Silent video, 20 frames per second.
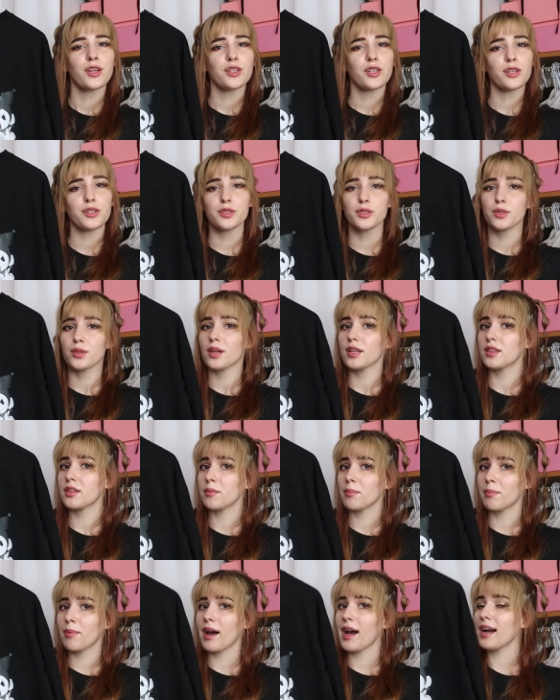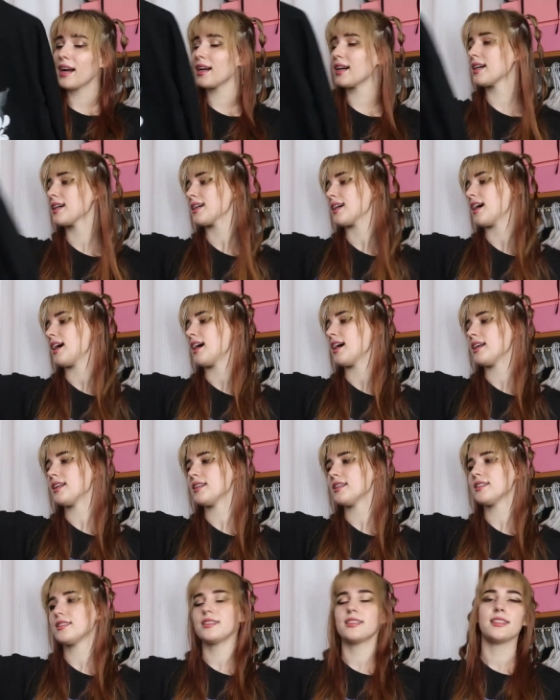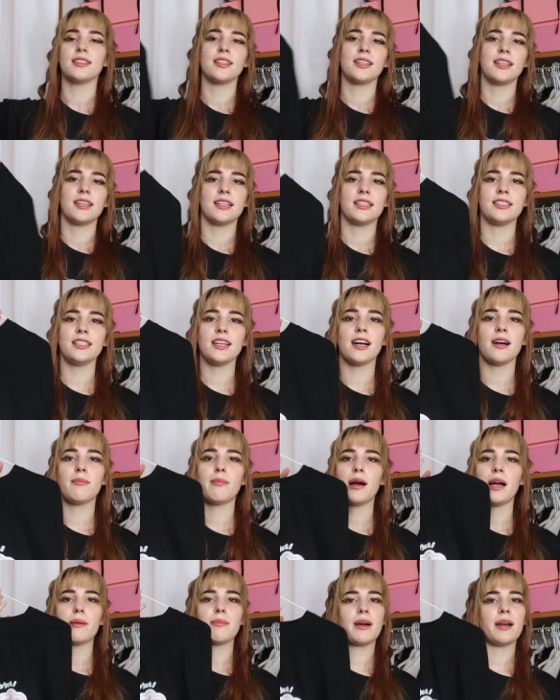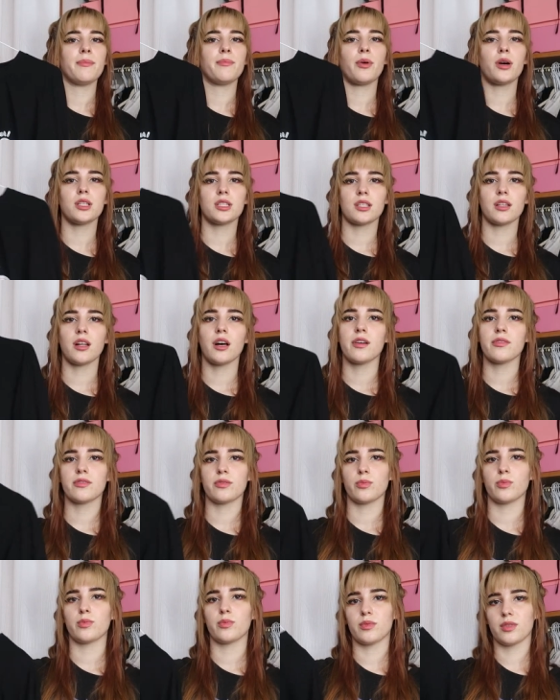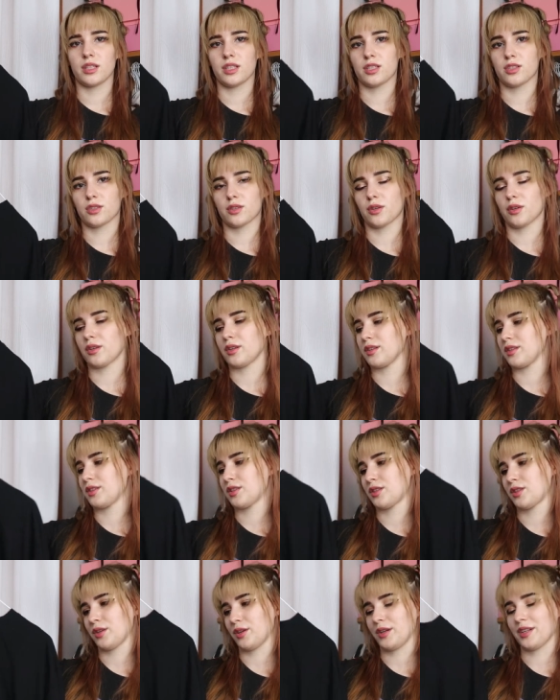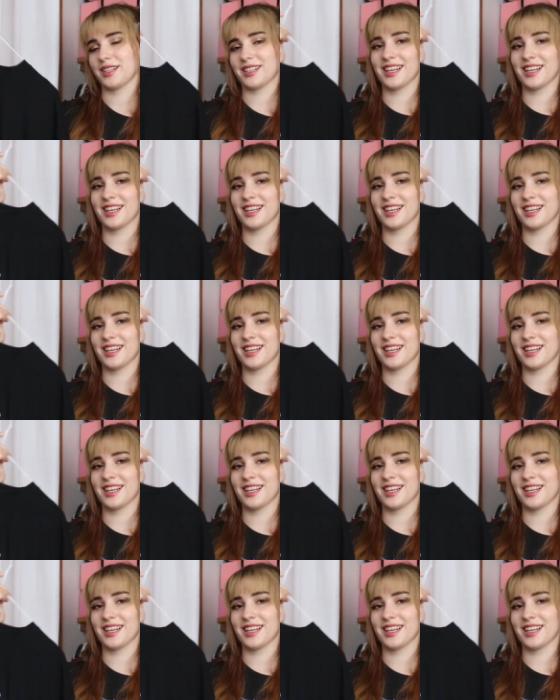those two at the back and yeah my, my boss loves this shirt